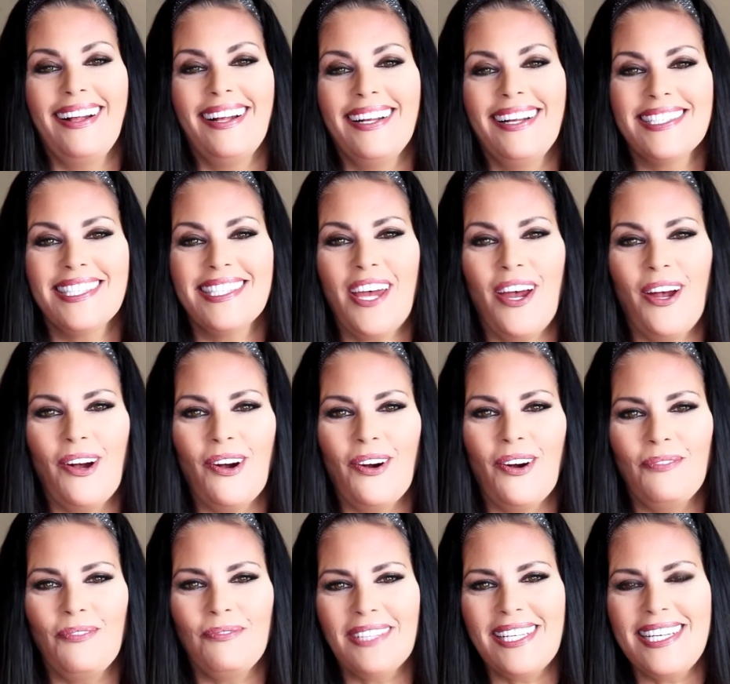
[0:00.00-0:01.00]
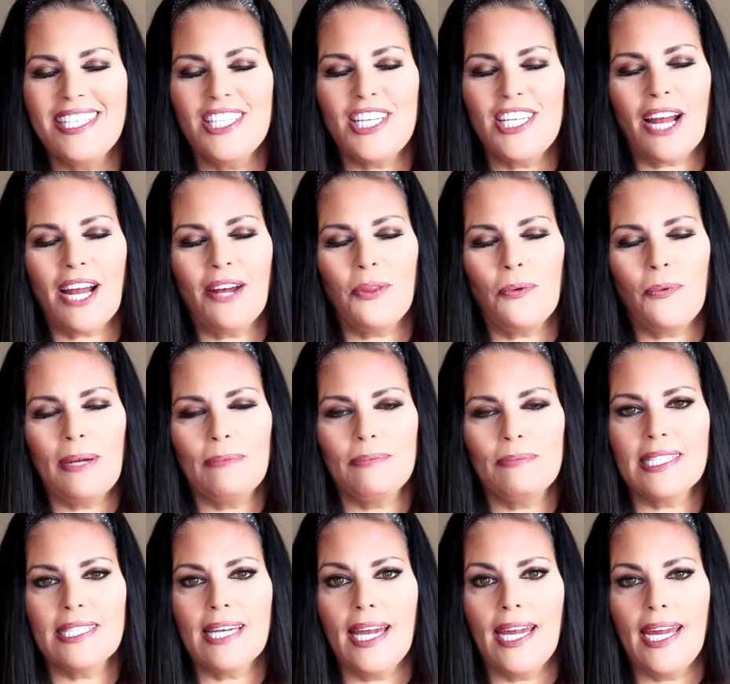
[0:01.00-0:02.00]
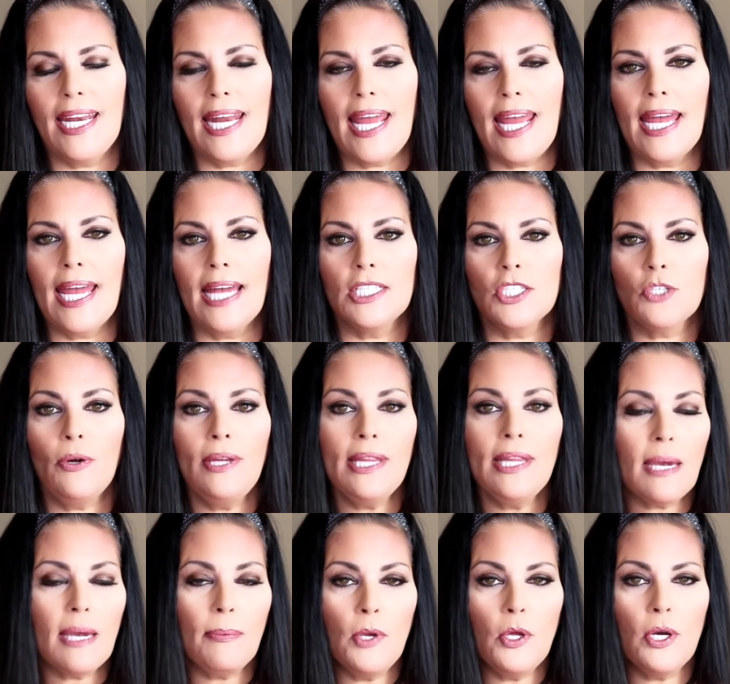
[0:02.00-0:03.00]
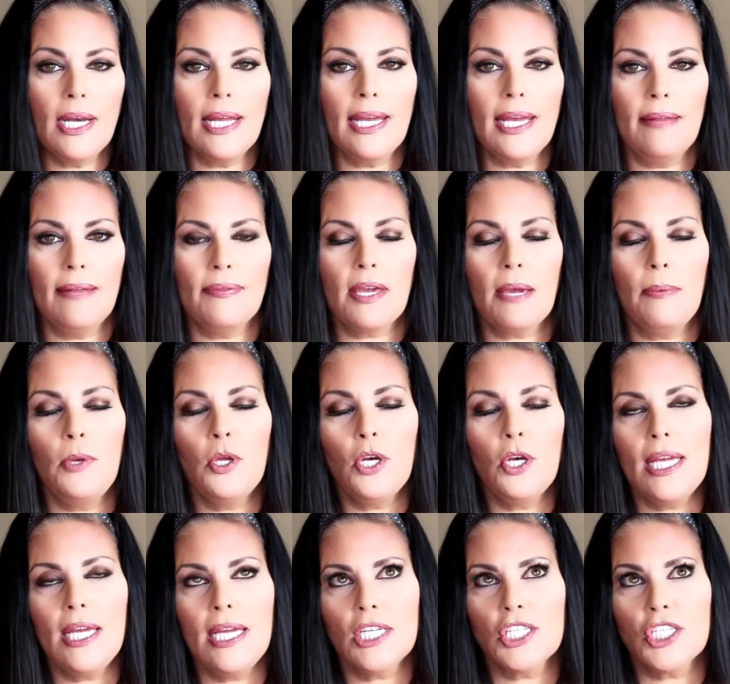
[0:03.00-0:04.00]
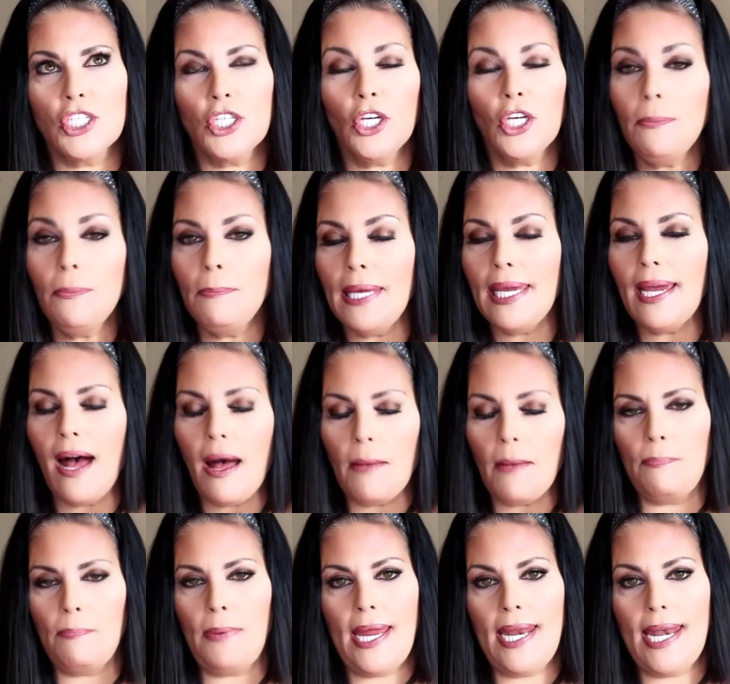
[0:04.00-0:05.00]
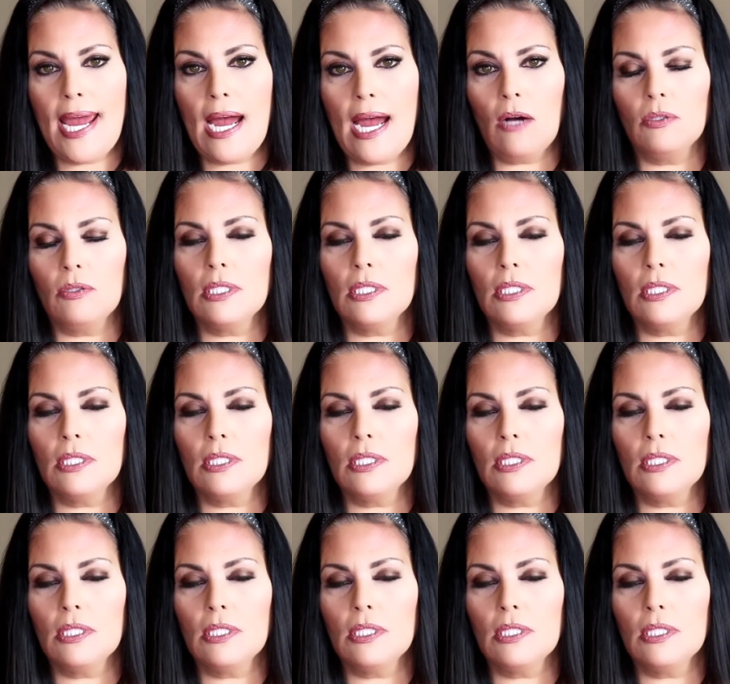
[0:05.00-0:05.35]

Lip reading: So please check out the website and join the community. The community should be up by now.